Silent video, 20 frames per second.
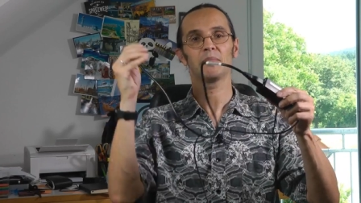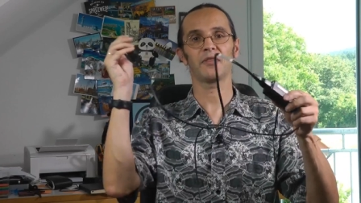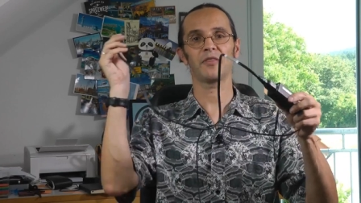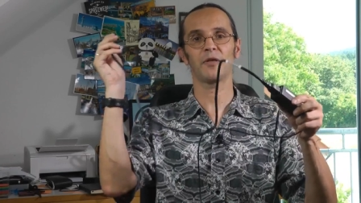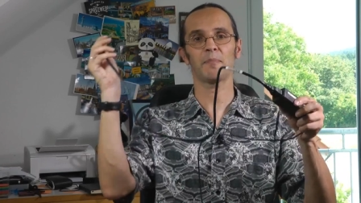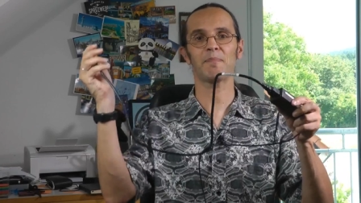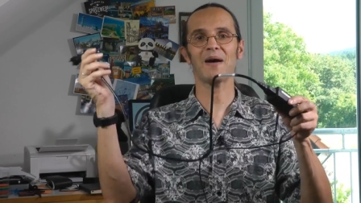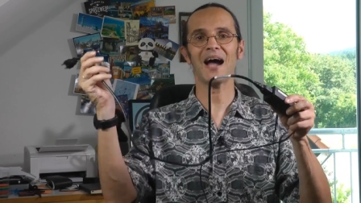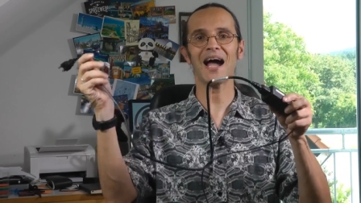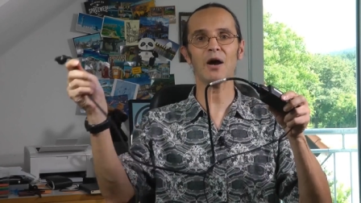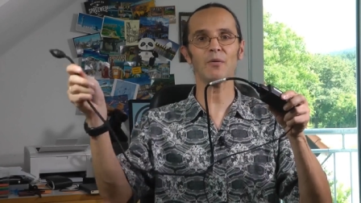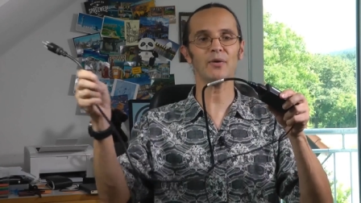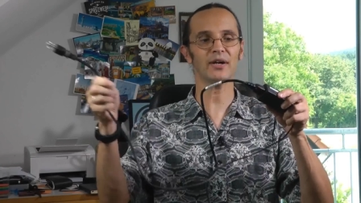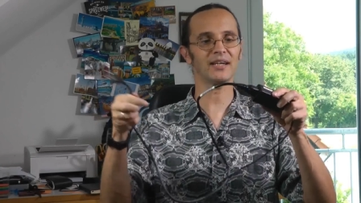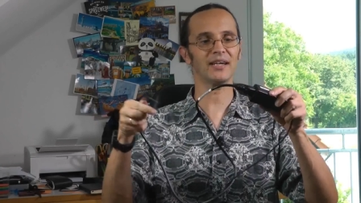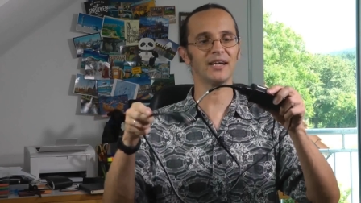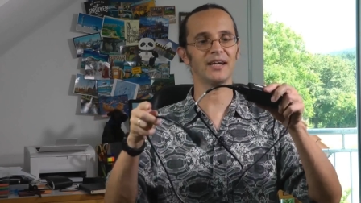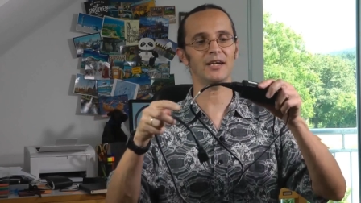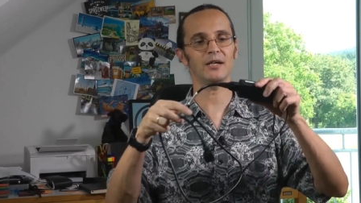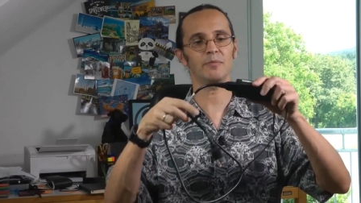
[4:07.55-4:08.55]
but the
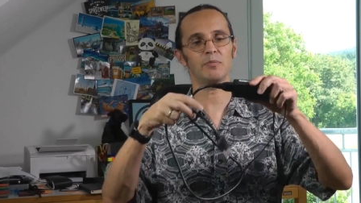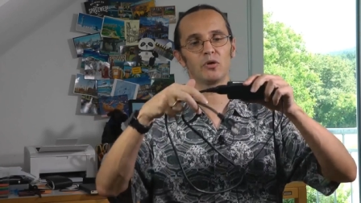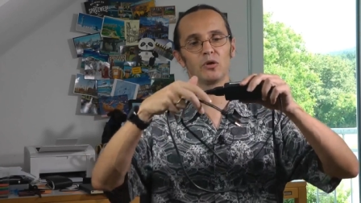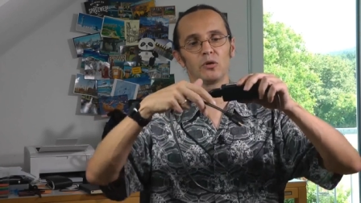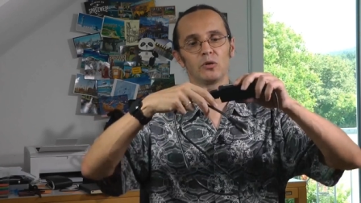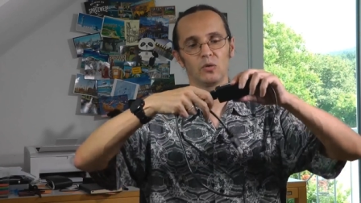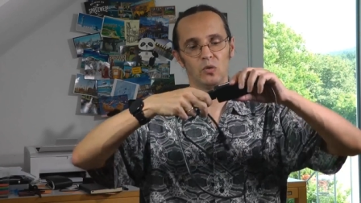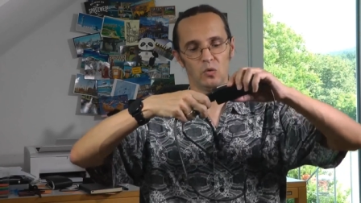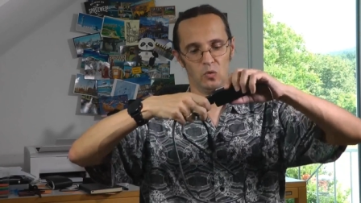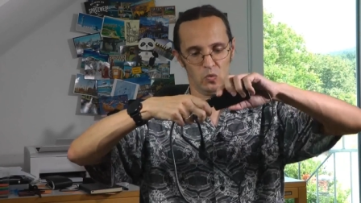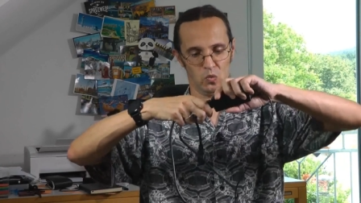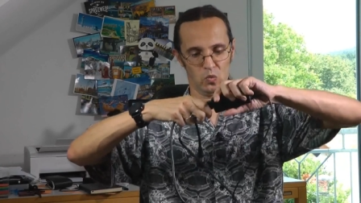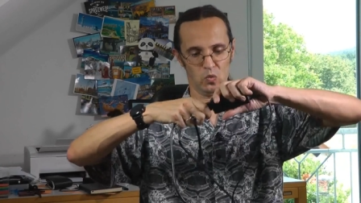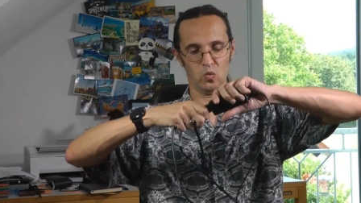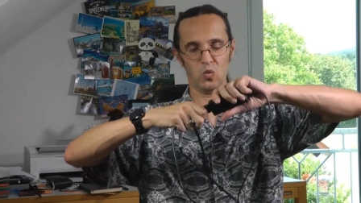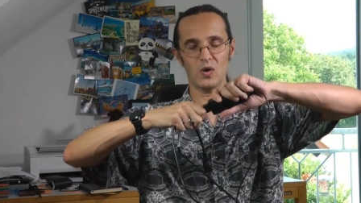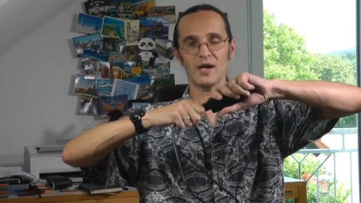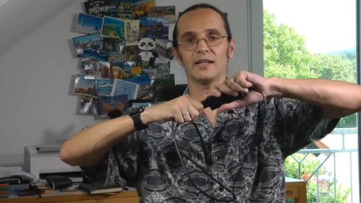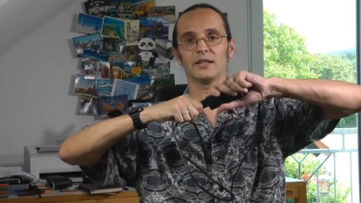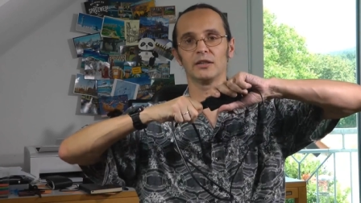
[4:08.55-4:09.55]
power cable
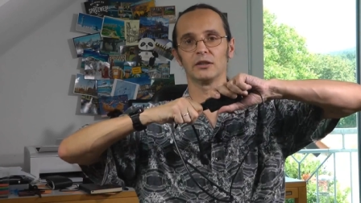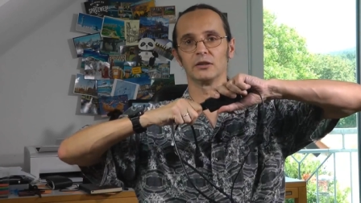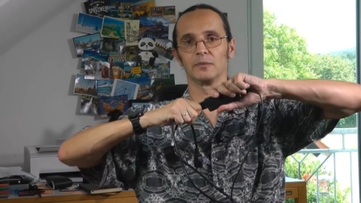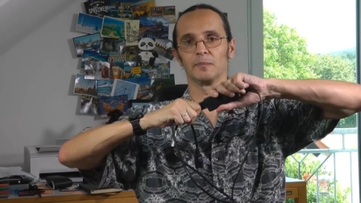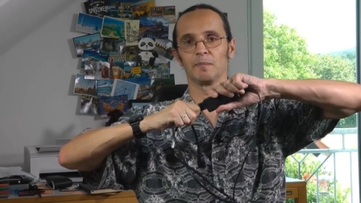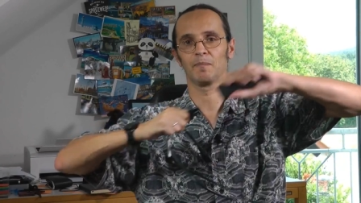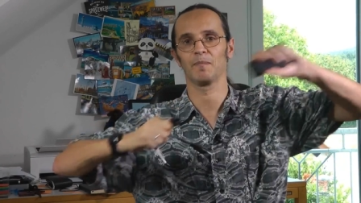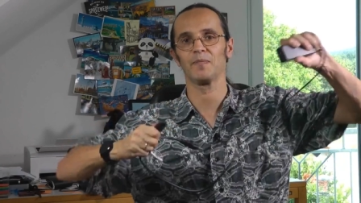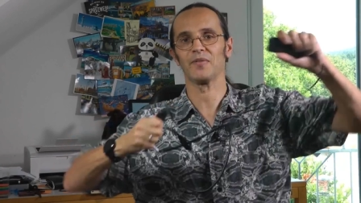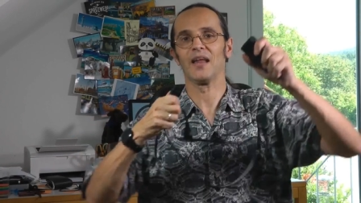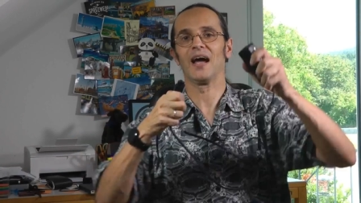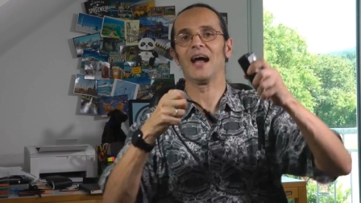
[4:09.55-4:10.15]
will.